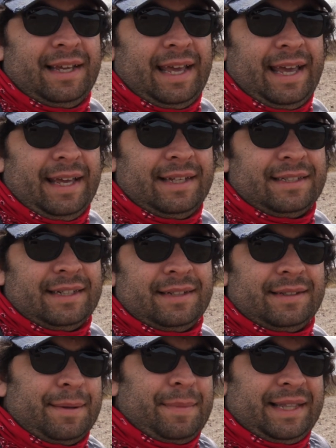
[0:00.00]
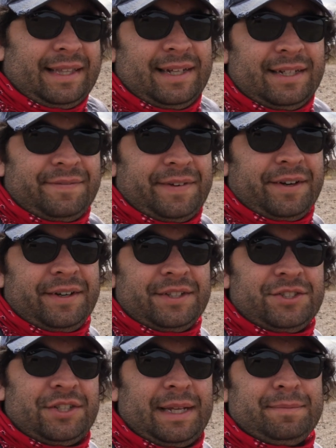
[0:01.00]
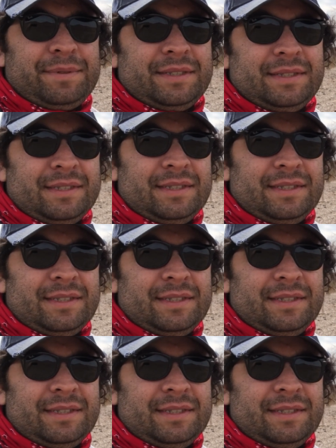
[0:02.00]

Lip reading: and they make that into various shapes and